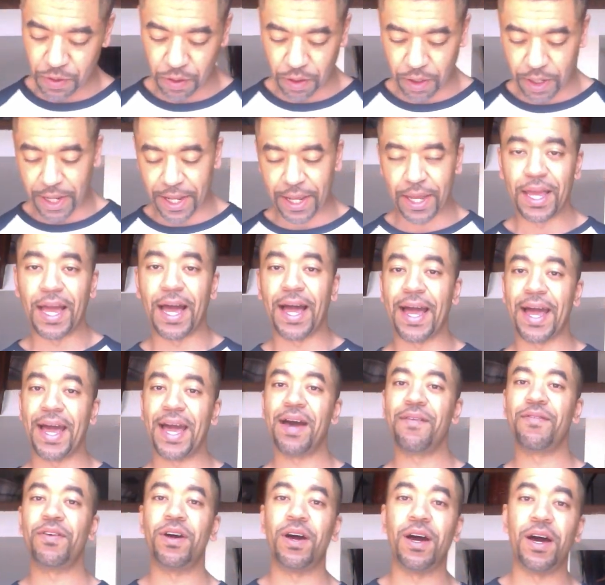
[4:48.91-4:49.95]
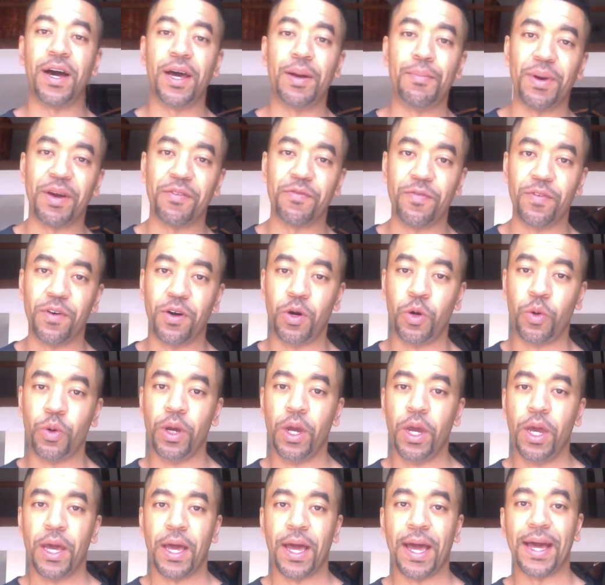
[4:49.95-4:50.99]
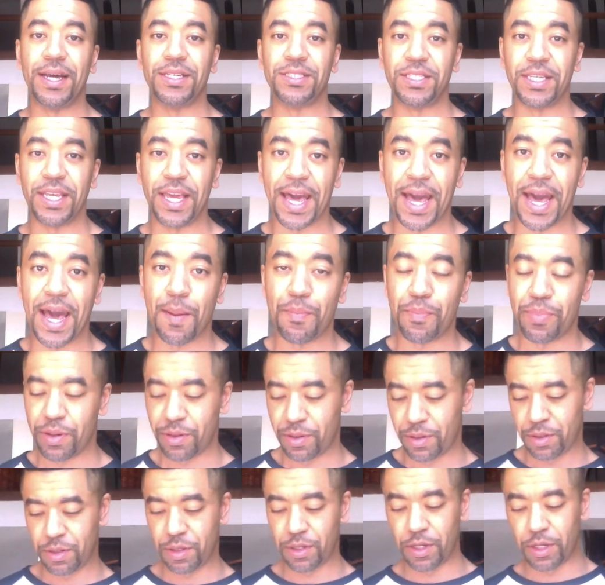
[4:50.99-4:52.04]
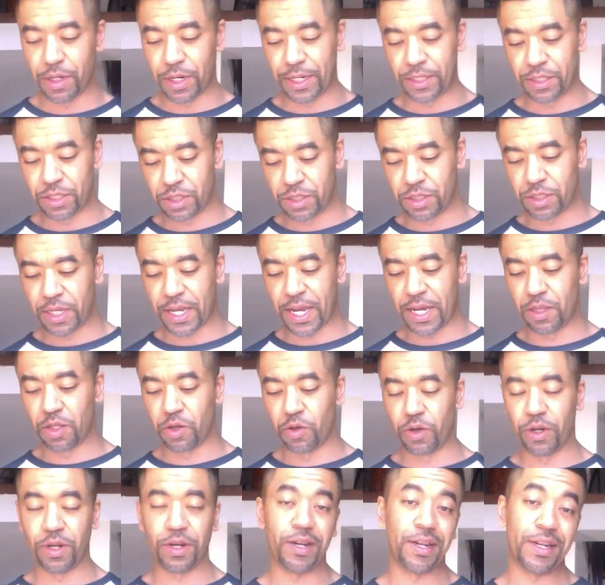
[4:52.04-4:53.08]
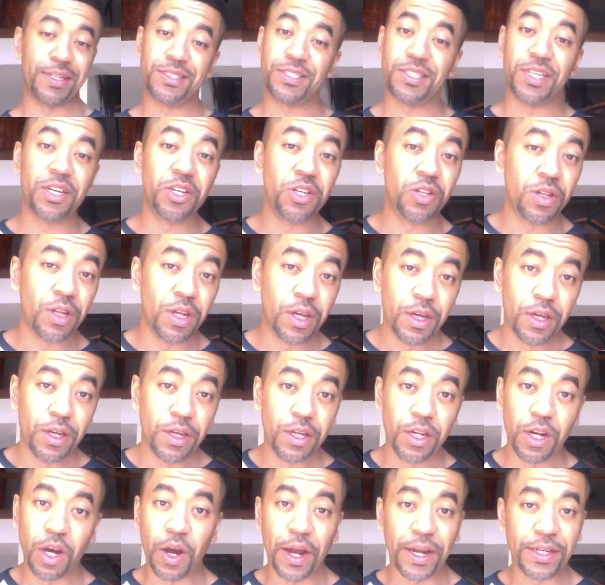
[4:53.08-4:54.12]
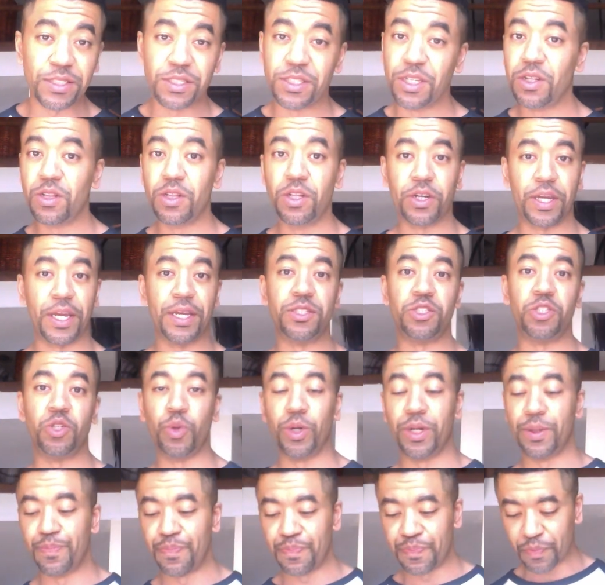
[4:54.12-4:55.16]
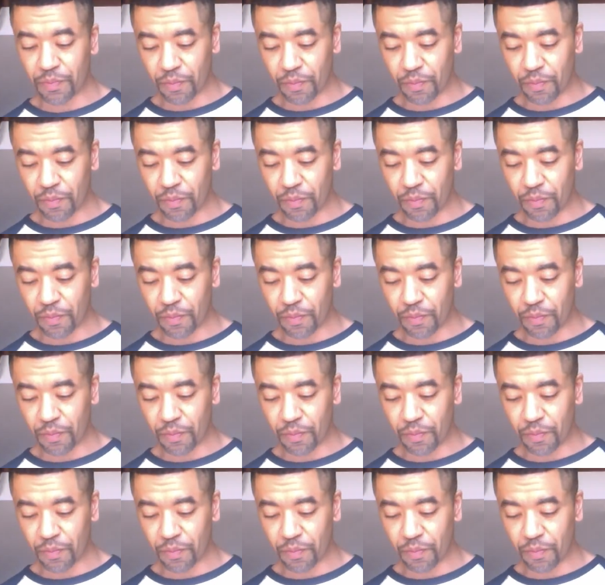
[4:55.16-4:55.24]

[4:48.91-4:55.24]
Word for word: Okay, I have it on my phone as the app, and I just downloaded it, and I still you know I still look into it.